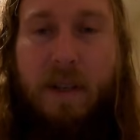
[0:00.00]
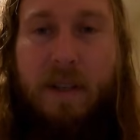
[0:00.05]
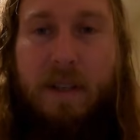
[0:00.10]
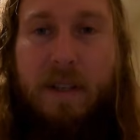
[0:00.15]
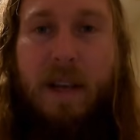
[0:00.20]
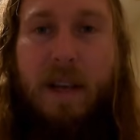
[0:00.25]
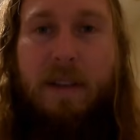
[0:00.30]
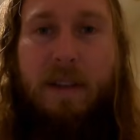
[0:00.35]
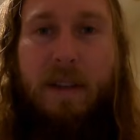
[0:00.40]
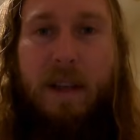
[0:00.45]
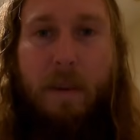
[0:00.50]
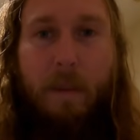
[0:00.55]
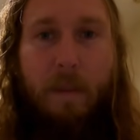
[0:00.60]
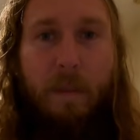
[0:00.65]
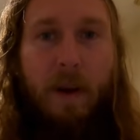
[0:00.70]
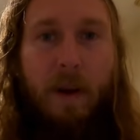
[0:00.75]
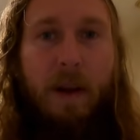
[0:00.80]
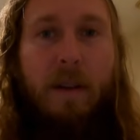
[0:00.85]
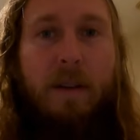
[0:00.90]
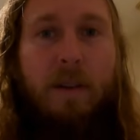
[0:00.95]
possess
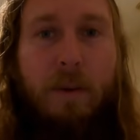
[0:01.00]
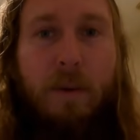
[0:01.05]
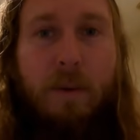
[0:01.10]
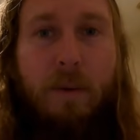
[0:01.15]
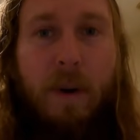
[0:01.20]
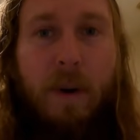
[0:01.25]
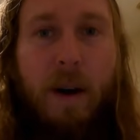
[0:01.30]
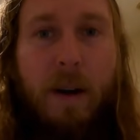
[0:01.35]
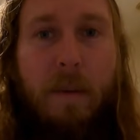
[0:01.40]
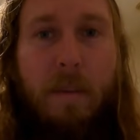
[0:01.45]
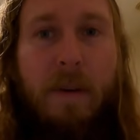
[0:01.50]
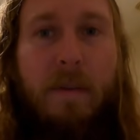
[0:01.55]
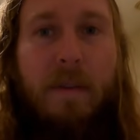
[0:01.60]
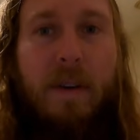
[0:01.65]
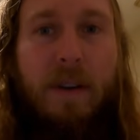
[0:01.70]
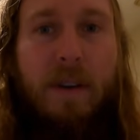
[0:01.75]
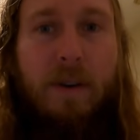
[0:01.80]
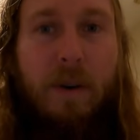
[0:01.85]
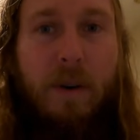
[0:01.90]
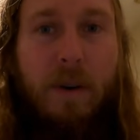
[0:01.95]
them to be
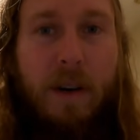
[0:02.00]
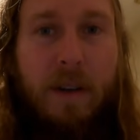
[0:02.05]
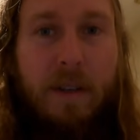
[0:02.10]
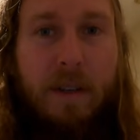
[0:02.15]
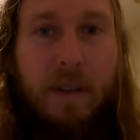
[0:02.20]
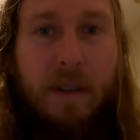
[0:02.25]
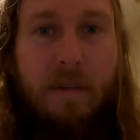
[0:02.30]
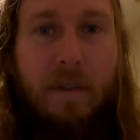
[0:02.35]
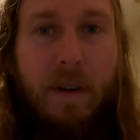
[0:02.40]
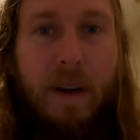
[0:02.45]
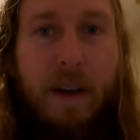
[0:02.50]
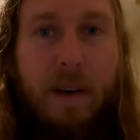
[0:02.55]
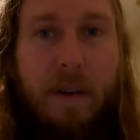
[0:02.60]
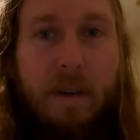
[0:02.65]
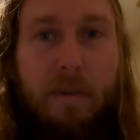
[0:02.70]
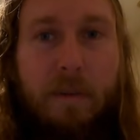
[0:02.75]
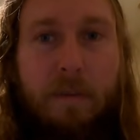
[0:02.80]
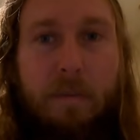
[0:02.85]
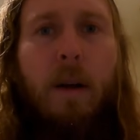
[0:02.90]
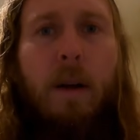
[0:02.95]
victorious in the
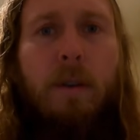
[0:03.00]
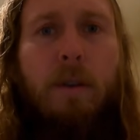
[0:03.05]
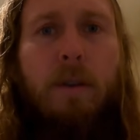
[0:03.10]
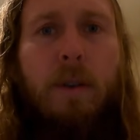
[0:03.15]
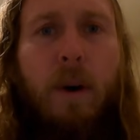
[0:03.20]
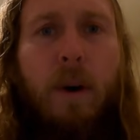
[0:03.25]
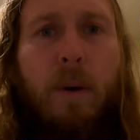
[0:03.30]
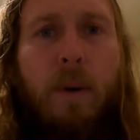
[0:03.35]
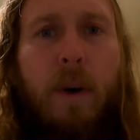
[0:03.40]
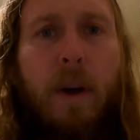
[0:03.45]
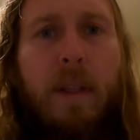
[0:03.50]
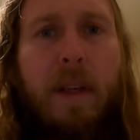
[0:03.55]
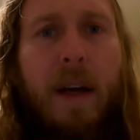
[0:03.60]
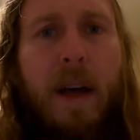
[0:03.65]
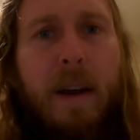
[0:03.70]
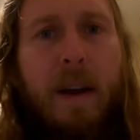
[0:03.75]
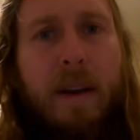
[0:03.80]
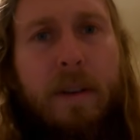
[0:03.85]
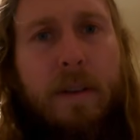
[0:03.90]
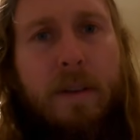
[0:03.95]
fight. So
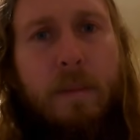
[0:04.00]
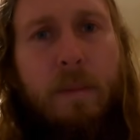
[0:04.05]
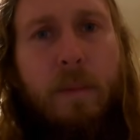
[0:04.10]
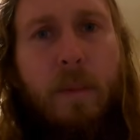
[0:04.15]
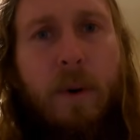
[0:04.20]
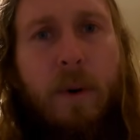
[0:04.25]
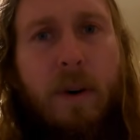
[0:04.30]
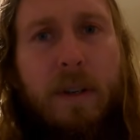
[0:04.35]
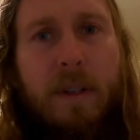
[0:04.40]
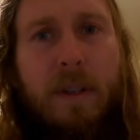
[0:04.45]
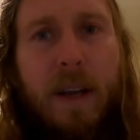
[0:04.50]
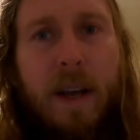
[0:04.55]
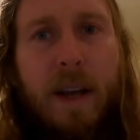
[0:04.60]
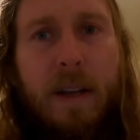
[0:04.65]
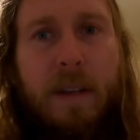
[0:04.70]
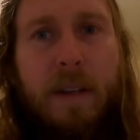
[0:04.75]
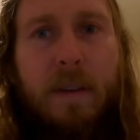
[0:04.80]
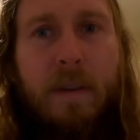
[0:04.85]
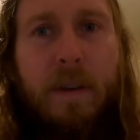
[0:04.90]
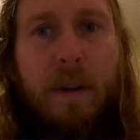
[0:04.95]
that is the more
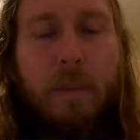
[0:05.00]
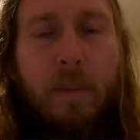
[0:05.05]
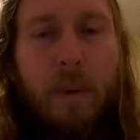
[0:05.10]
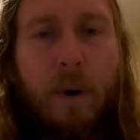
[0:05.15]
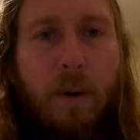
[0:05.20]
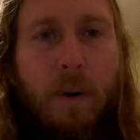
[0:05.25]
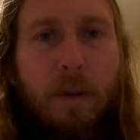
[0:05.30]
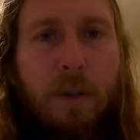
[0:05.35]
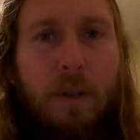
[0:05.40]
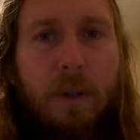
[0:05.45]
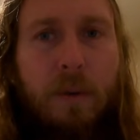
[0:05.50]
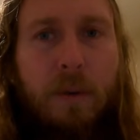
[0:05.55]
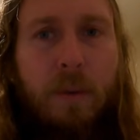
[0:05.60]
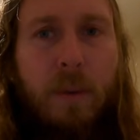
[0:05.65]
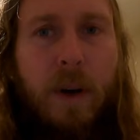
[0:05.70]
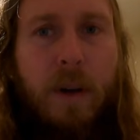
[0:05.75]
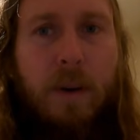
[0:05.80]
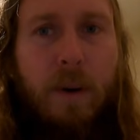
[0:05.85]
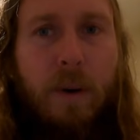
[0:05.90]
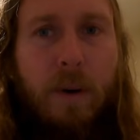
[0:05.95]
scientific approach to
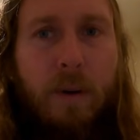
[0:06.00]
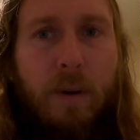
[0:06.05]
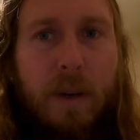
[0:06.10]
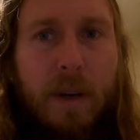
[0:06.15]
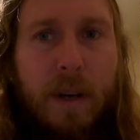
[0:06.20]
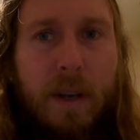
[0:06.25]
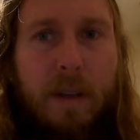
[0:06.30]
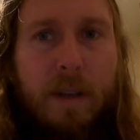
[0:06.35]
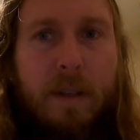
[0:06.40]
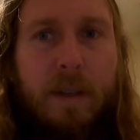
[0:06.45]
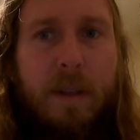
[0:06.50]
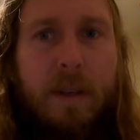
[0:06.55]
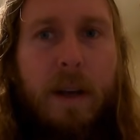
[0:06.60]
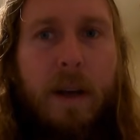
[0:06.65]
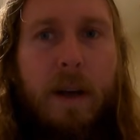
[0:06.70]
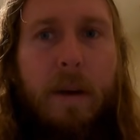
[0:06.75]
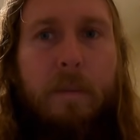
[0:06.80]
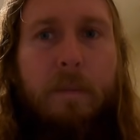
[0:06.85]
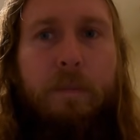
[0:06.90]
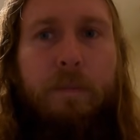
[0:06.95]
what Odin is,
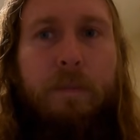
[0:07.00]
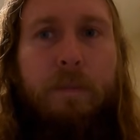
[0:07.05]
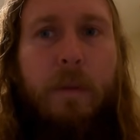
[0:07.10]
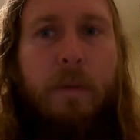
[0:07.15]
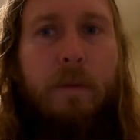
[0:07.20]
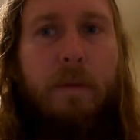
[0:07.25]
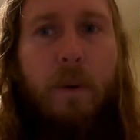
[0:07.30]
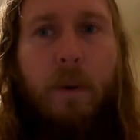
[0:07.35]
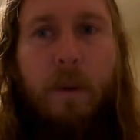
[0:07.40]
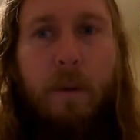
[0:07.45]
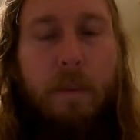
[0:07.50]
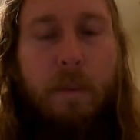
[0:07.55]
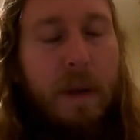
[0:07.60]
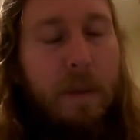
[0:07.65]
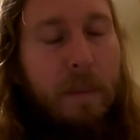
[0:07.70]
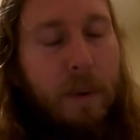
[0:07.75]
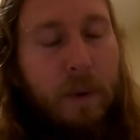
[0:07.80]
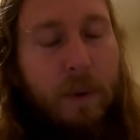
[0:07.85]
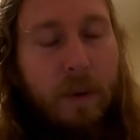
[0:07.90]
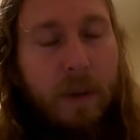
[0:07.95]
for the
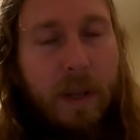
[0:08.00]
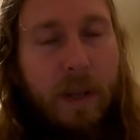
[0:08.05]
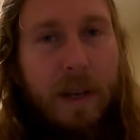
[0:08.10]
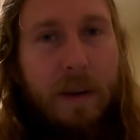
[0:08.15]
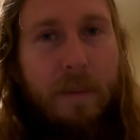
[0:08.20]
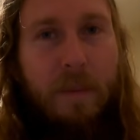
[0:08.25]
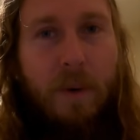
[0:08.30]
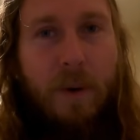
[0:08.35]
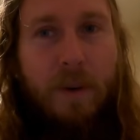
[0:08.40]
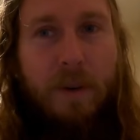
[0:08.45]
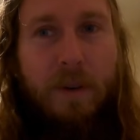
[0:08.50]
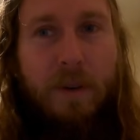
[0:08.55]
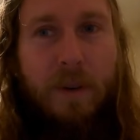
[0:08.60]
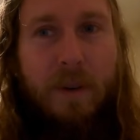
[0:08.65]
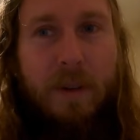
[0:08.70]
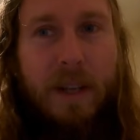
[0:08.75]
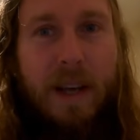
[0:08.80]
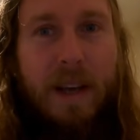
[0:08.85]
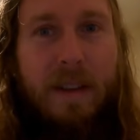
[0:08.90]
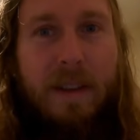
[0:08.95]
people who lean more
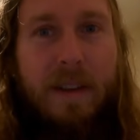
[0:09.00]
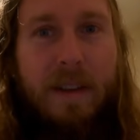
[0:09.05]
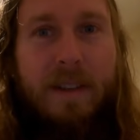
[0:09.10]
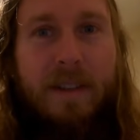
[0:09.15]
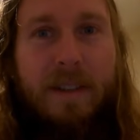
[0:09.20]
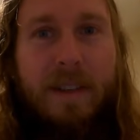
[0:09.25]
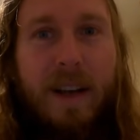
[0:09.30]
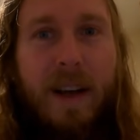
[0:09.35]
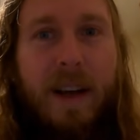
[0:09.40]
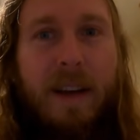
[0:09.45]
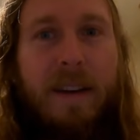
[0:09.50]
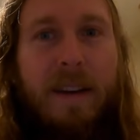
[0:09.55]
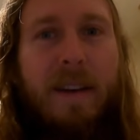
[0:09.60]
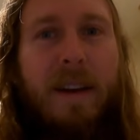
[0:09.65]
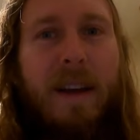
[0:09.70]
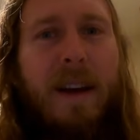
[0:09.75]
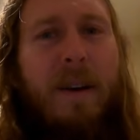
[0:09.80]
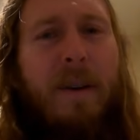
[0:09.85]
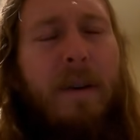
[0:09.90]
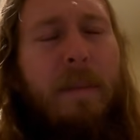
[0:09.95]
toward the atheist side.
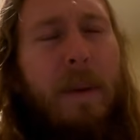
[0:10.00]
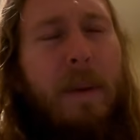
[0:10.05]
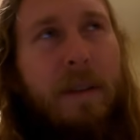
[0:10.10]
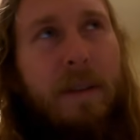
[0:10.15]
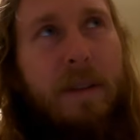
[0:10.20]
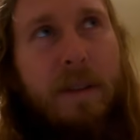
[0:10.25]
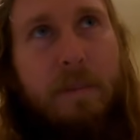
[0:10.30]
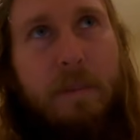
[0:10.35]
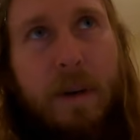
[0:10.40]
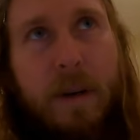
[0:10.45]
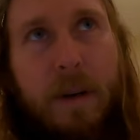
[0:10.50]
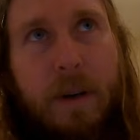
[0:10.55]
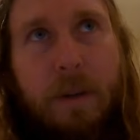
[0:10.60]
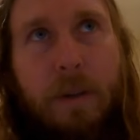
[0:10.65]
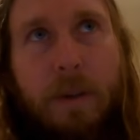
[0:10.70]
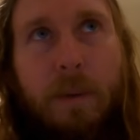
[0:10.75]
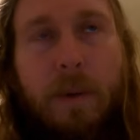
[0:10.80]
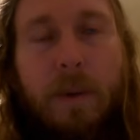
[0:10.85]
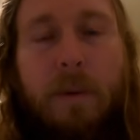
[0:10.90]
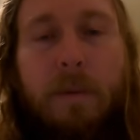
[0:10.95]
Now about the
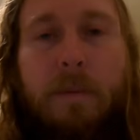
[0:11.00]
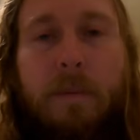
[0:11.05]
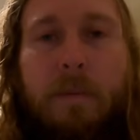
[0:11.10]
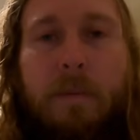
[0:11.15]
spiritual.